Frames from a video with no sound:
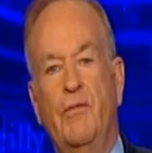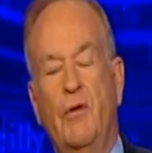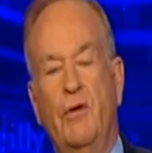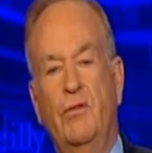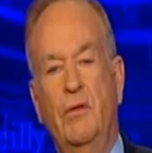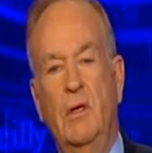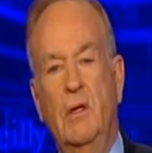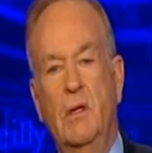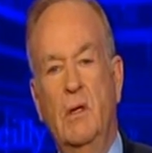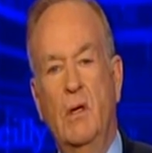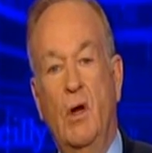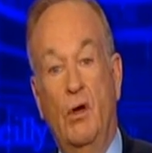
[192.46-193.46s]
and Ferguson.
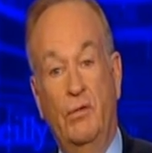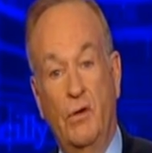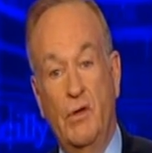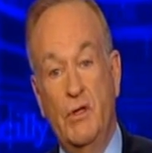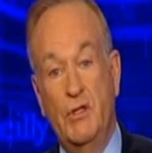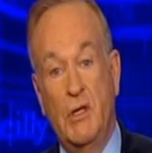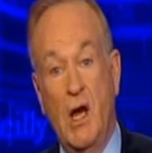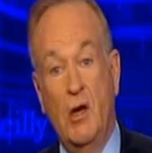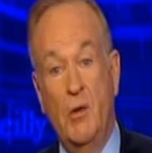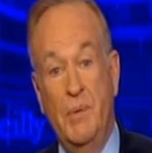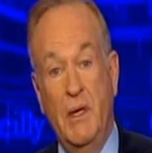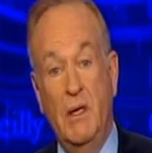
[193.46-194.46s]
Also, the
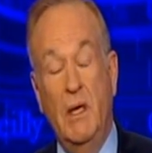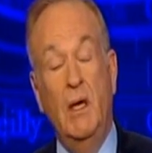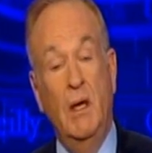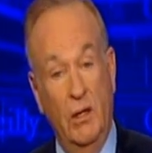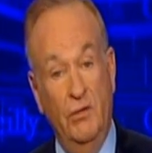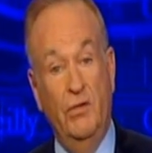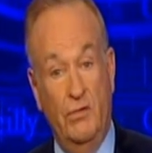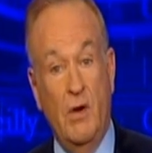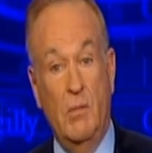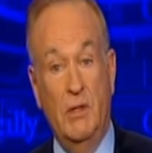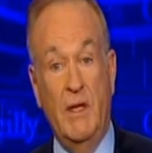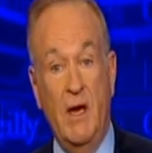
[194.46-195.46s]
Chicago PD is a
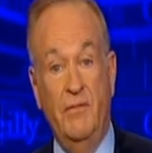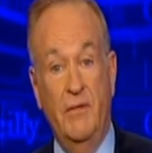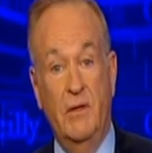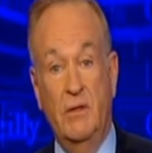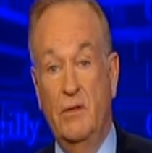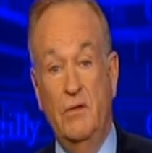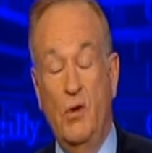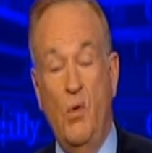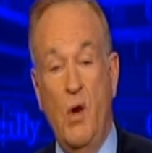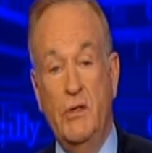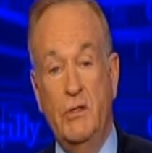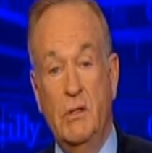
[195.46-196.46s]
troubled outfit, there's no
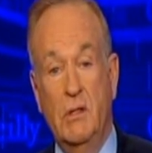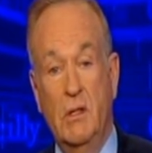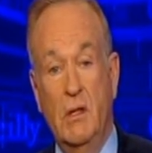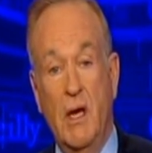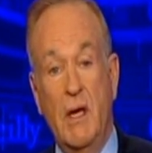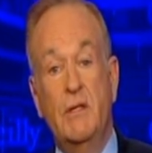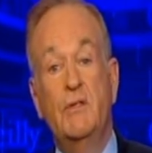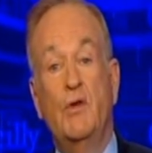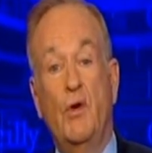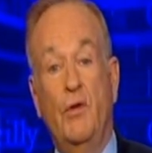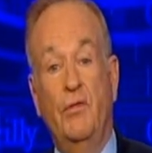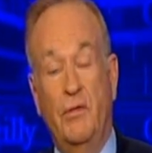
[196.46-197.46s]
question, and
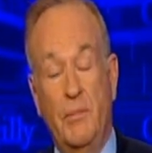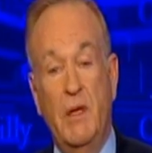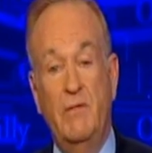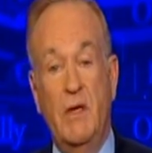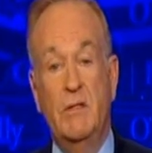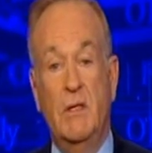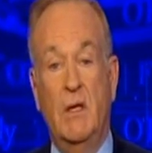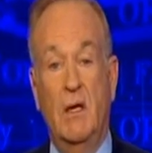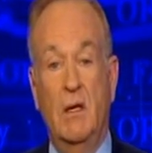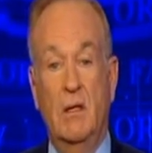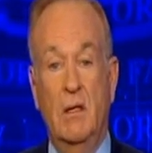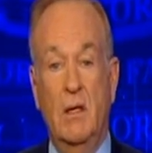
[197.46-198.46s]
deserves to be
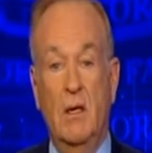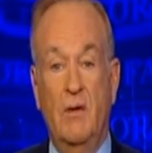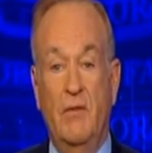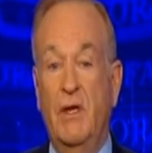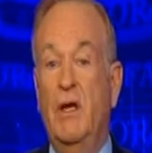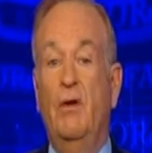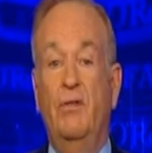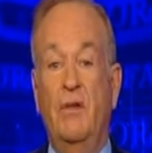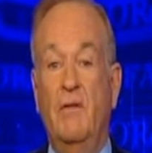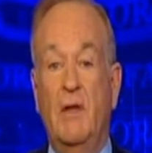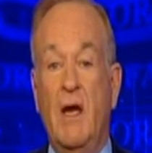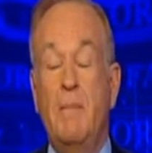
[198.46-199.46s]
investigated. For years,
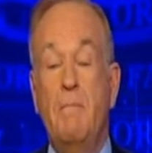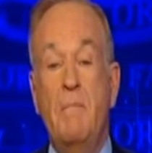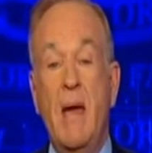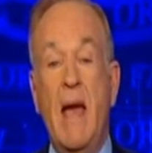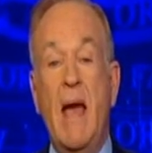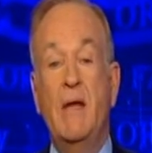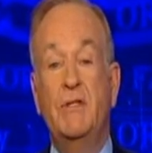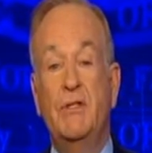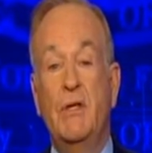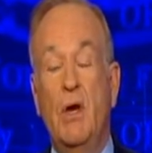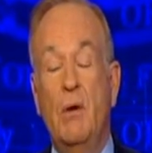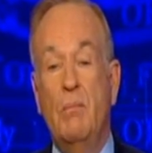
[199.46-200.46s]
they've allowed
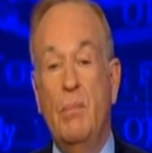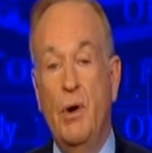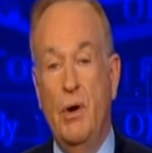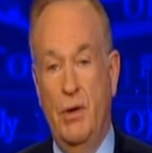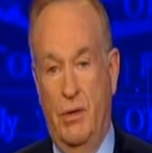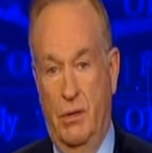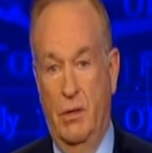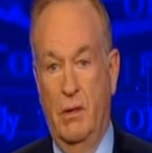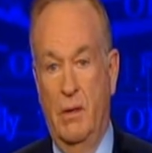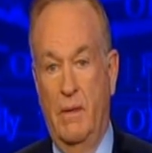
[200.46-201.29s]
mass murder